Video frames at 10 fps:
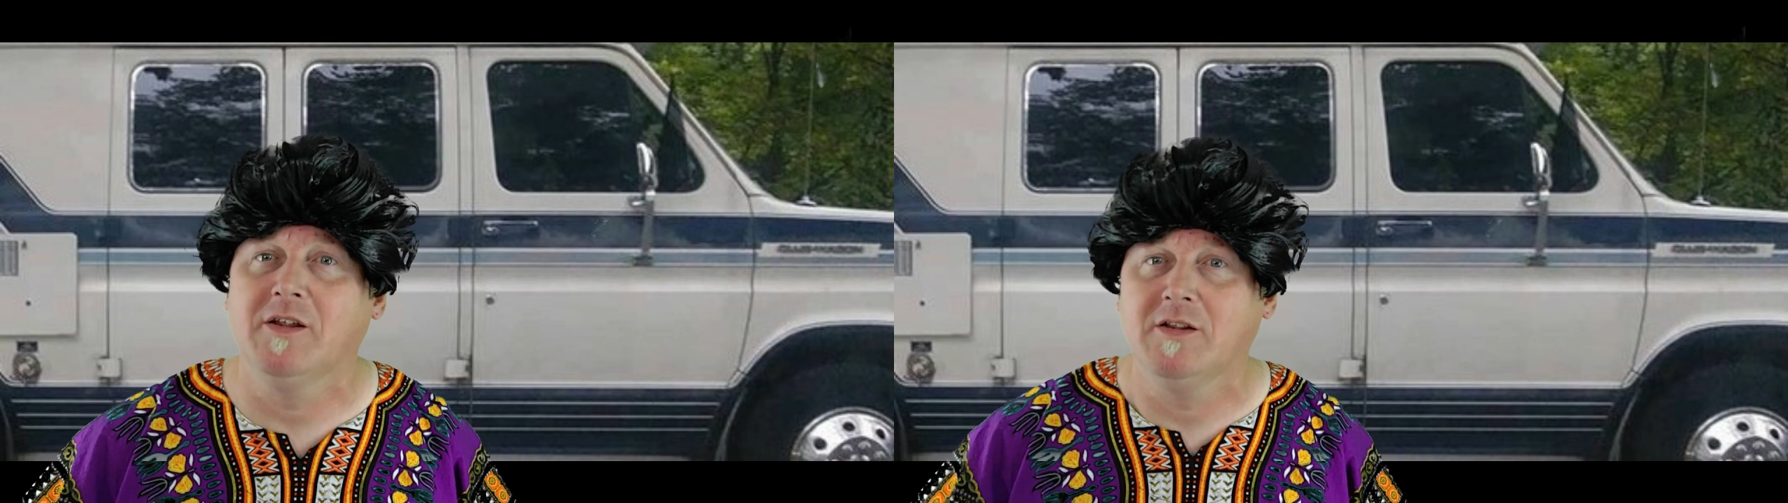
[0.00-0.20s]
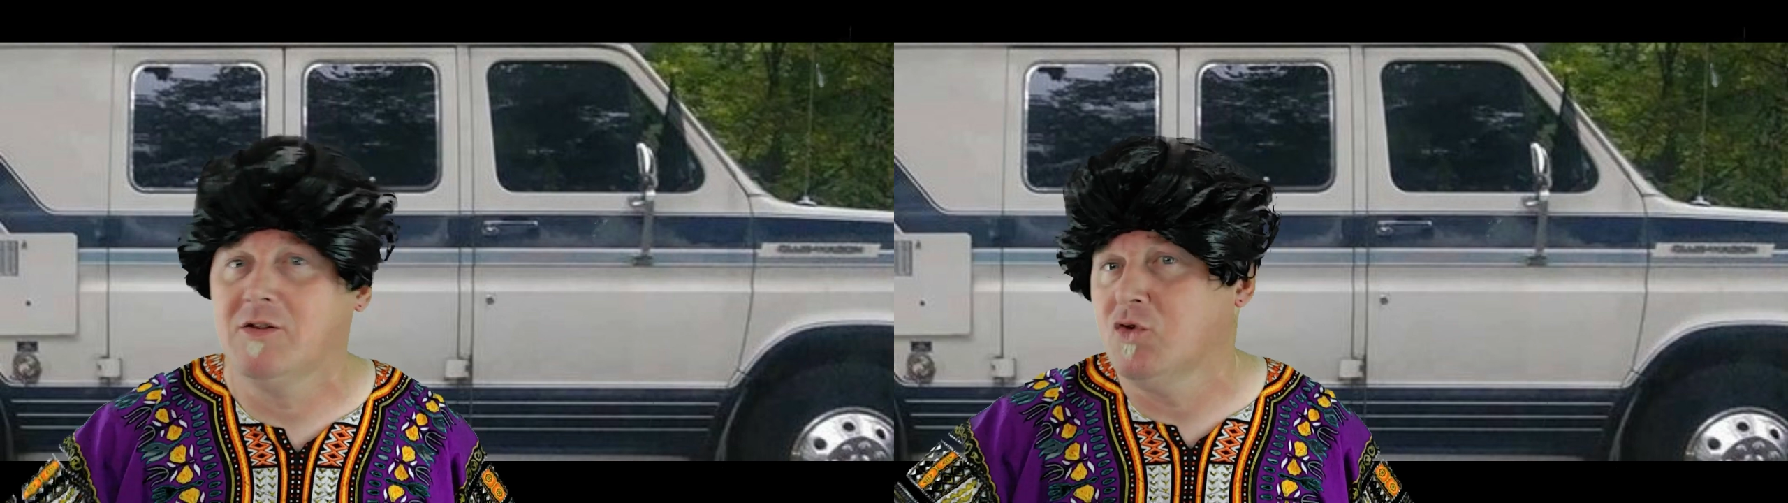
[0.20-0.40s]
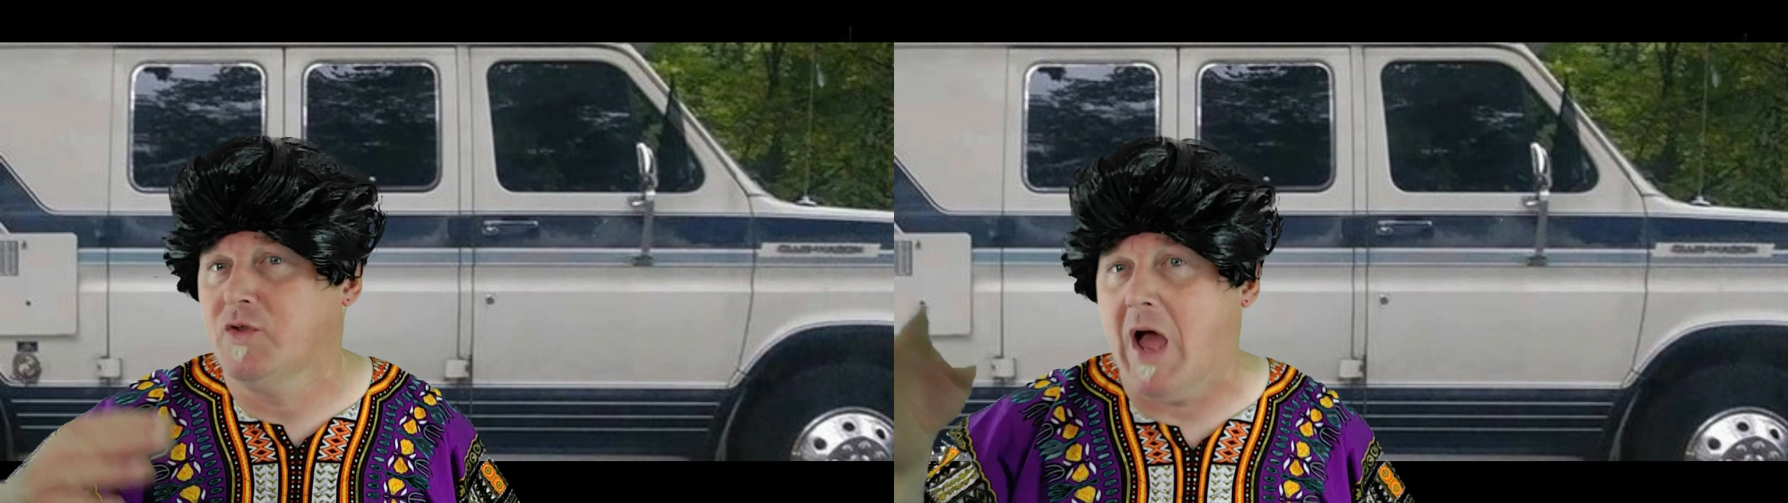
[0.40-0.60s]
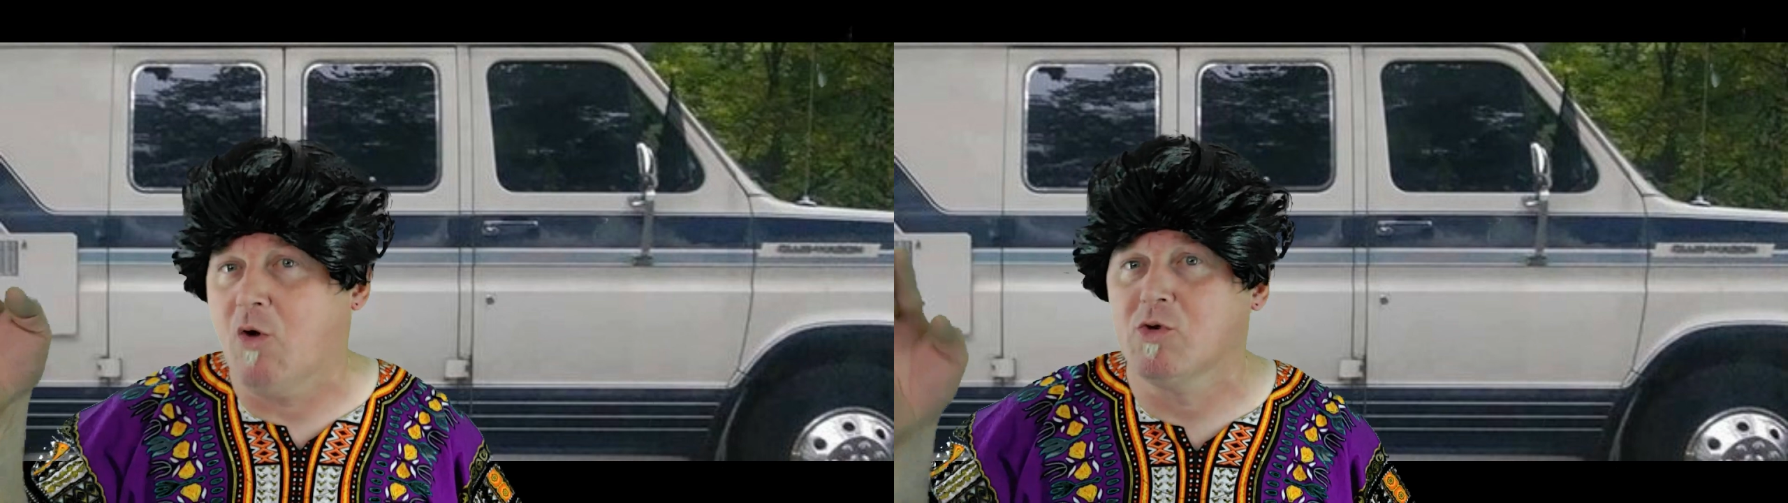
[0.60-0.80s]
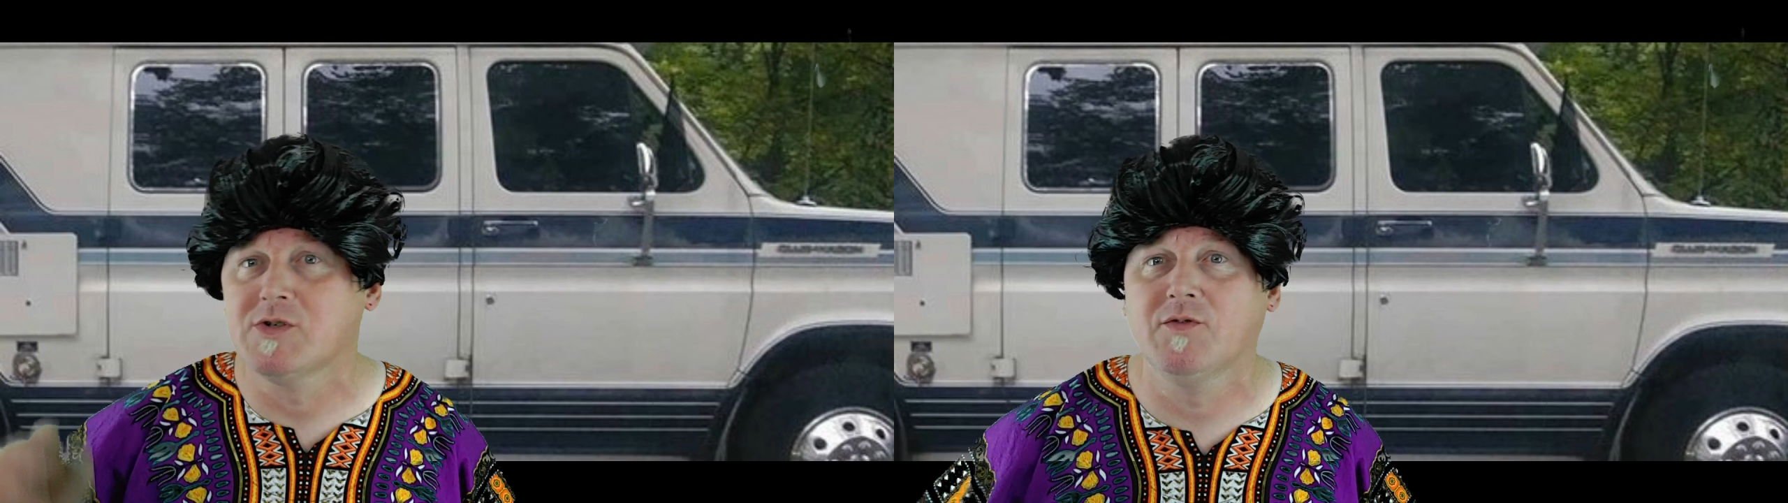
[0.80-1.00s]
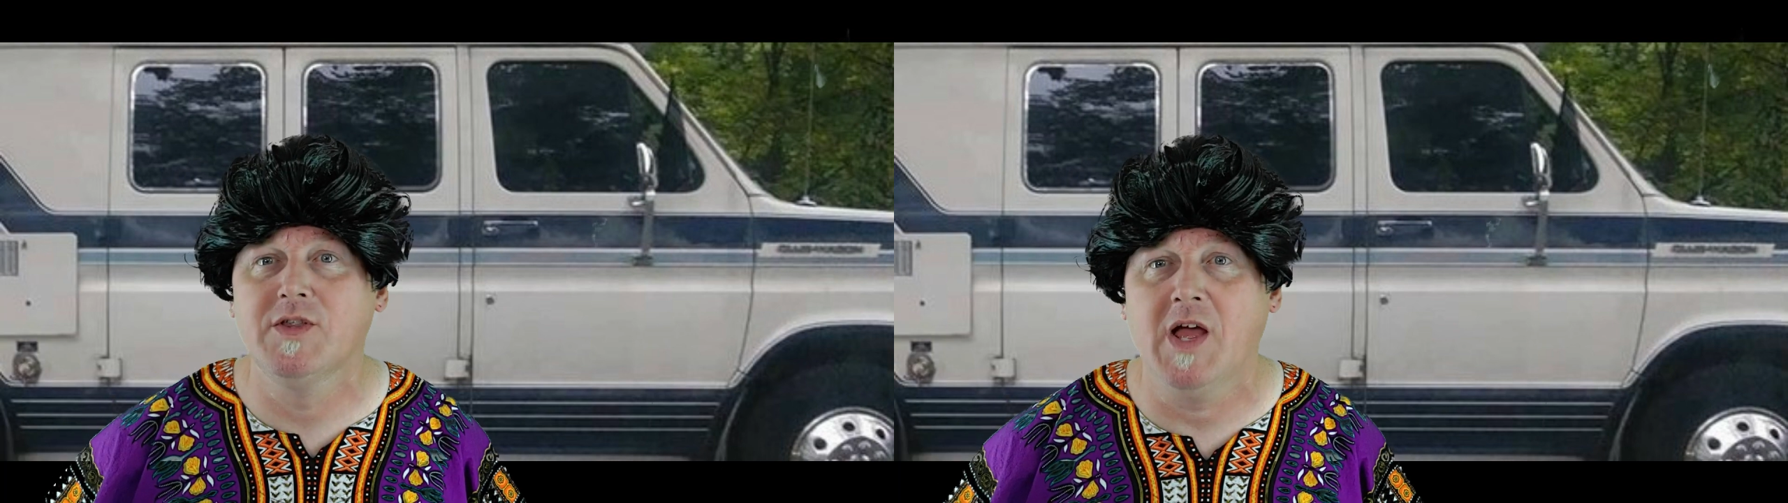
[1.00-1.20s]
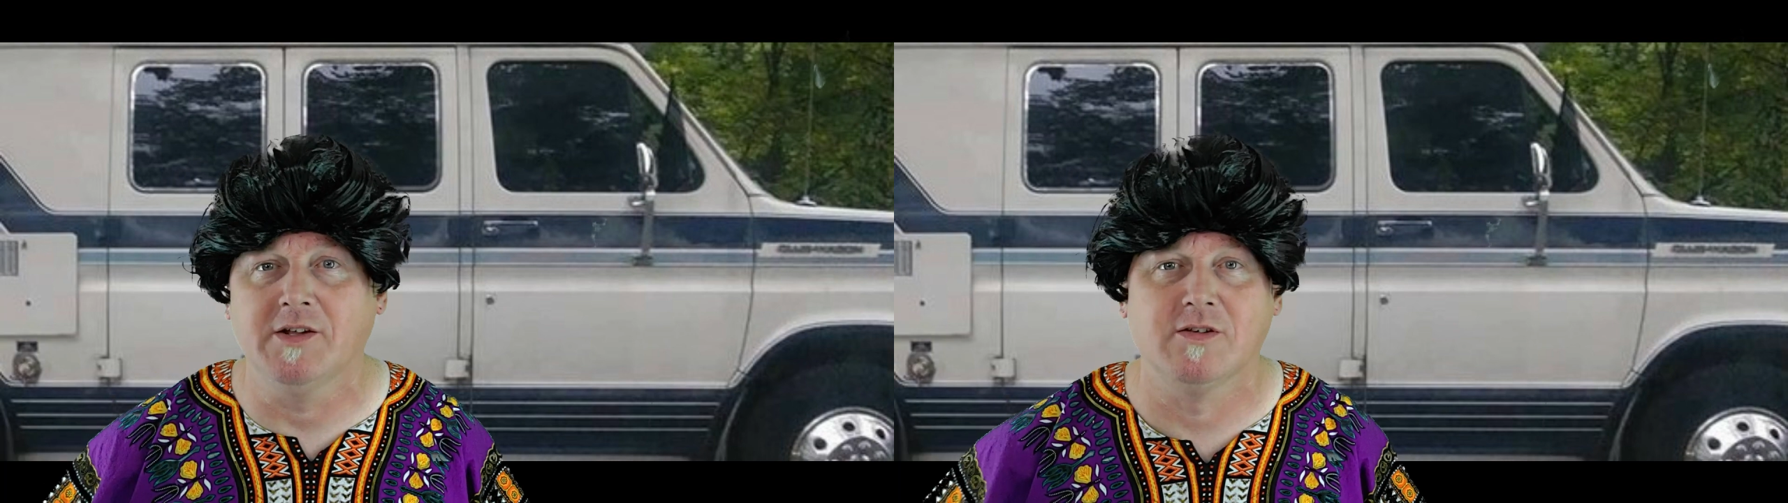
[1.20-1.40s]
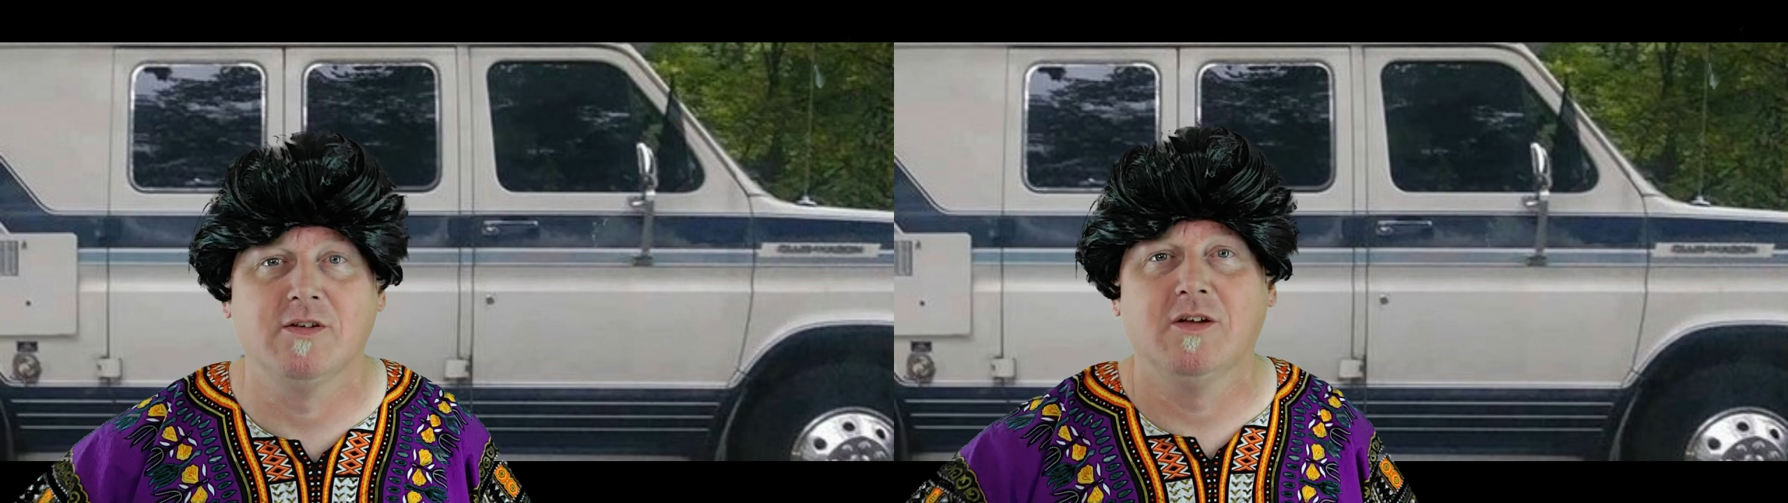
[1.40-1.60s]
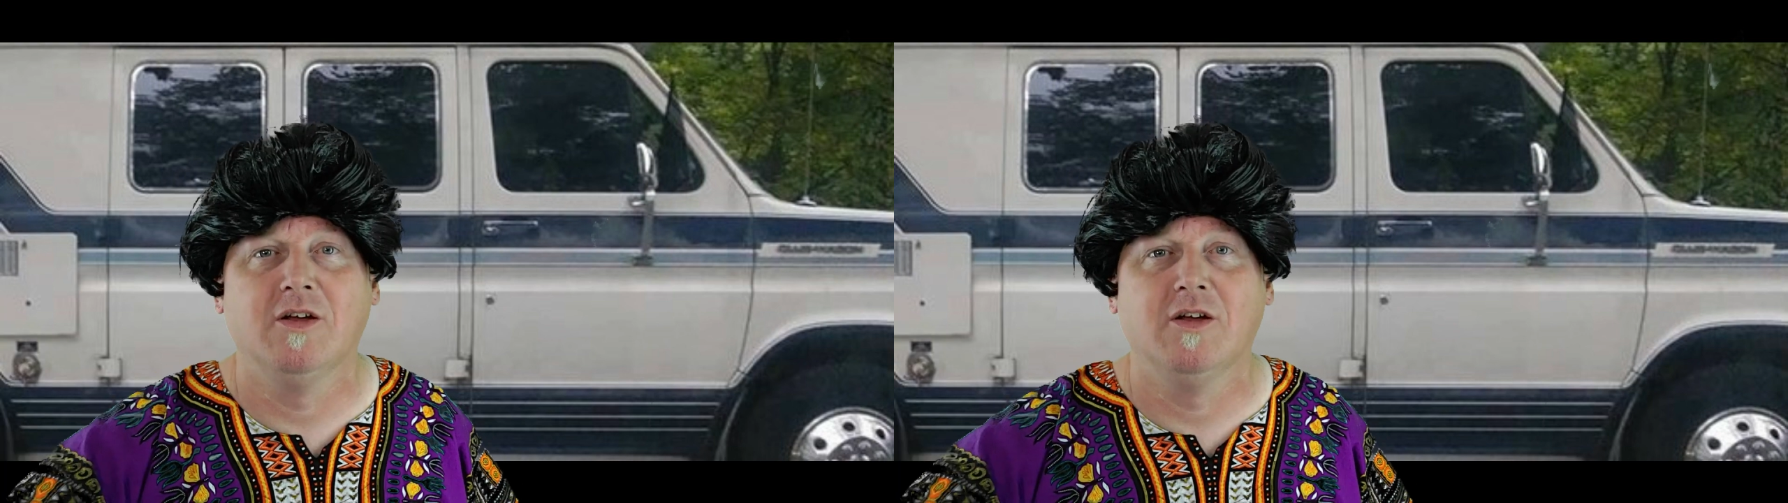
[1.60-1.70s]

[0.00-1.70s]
into the hours of the night.